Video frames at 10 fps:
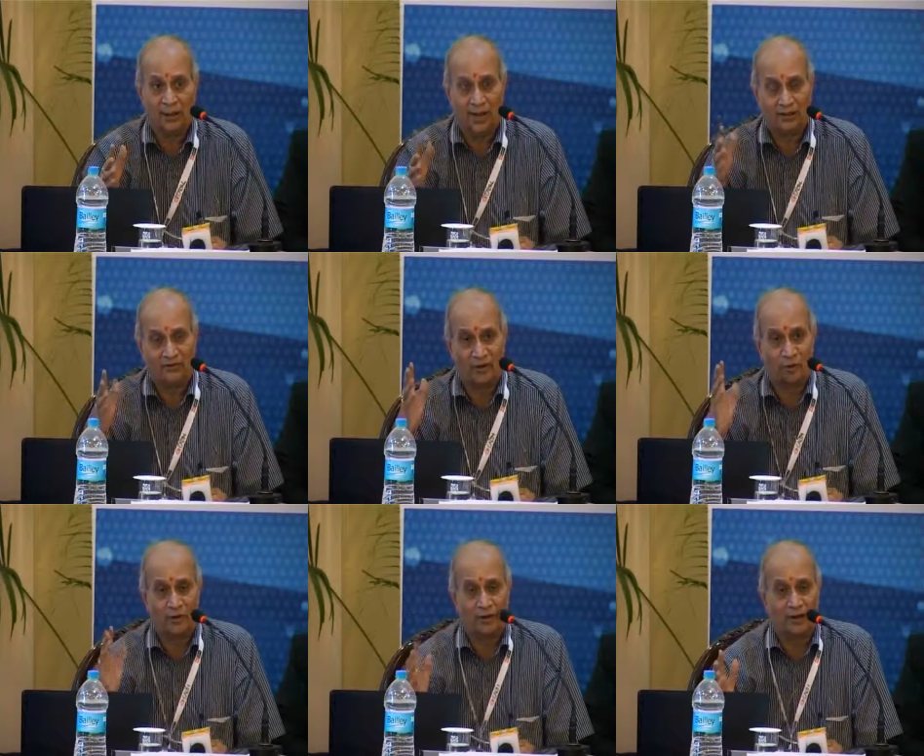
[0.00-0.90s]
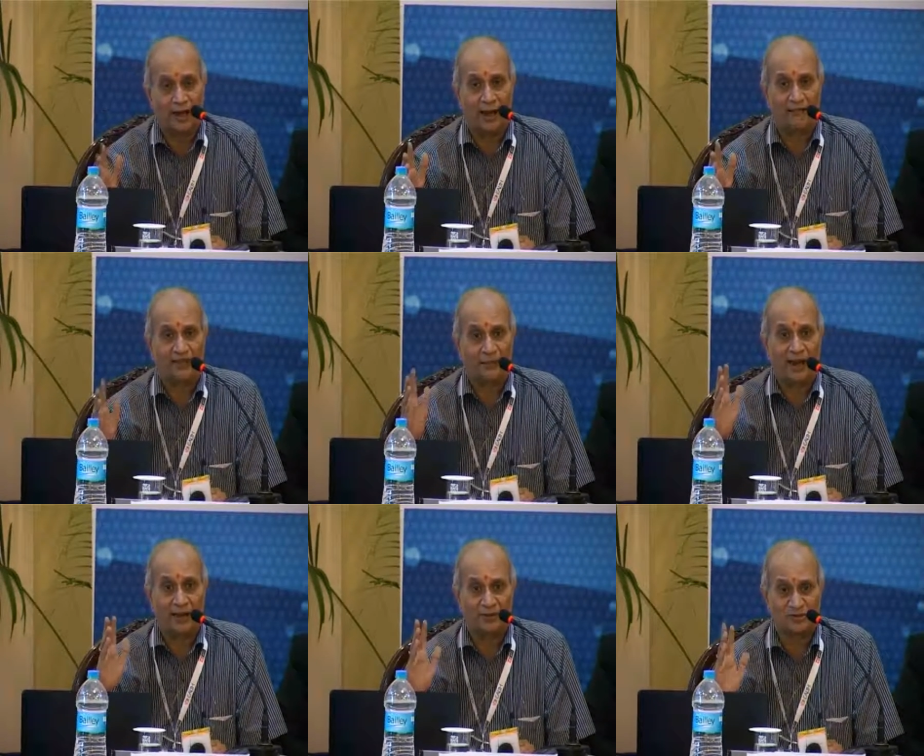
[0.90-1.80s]
I think we have to look into the kind of risk
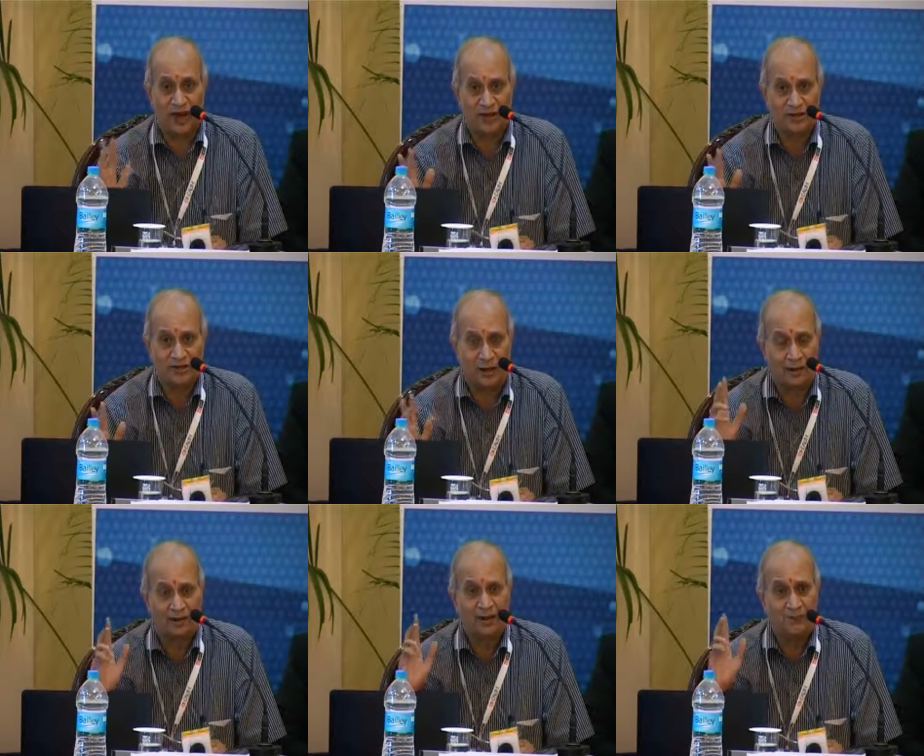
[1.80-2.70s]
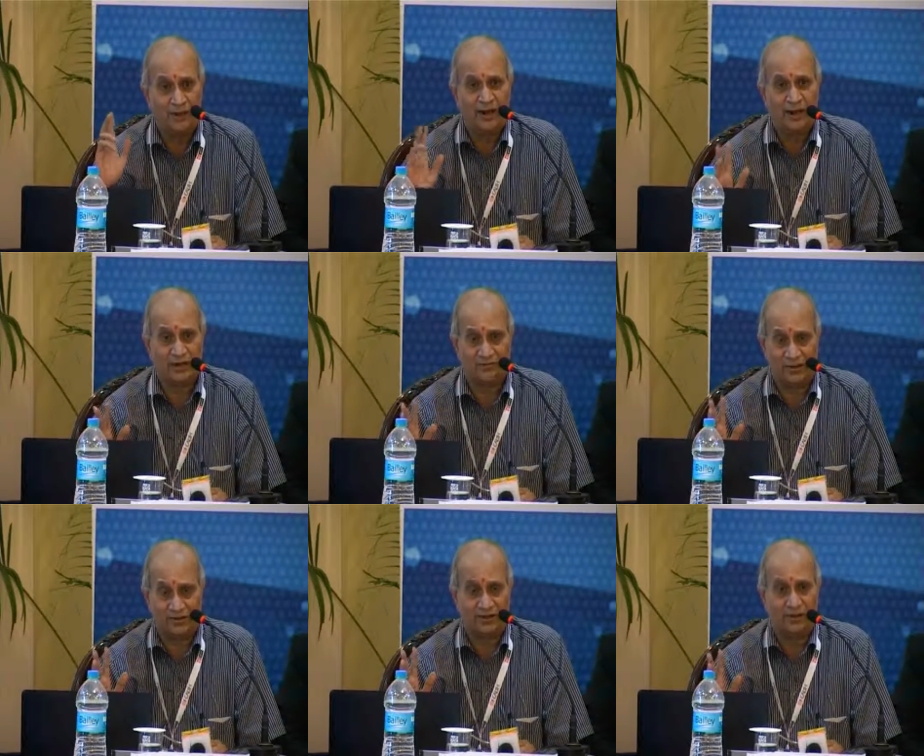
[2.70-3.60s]
management strategies and mitigation of
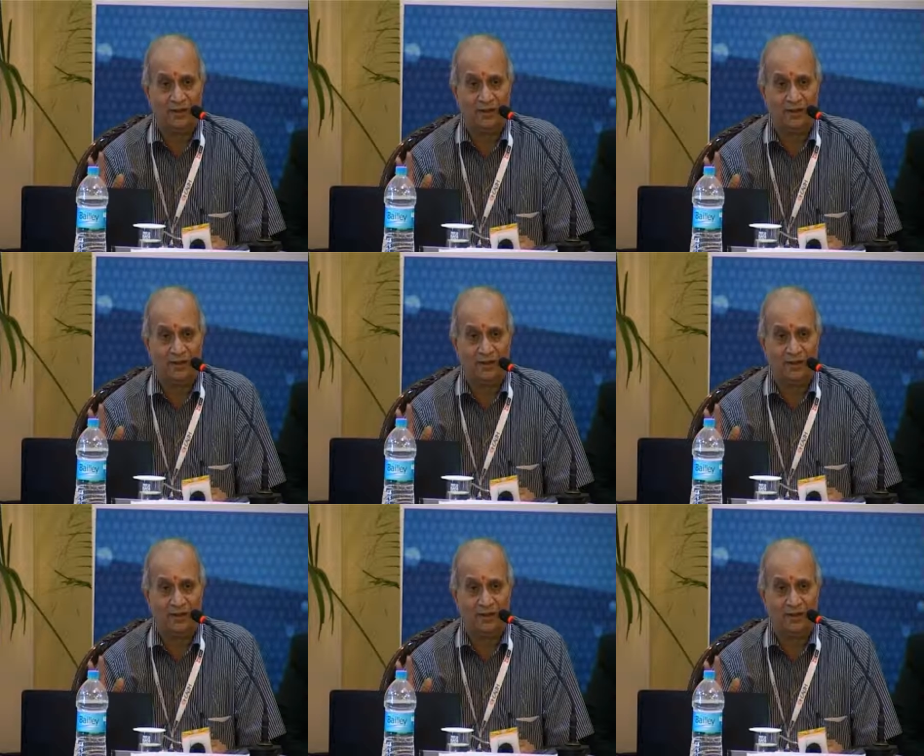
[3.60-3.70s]
risk.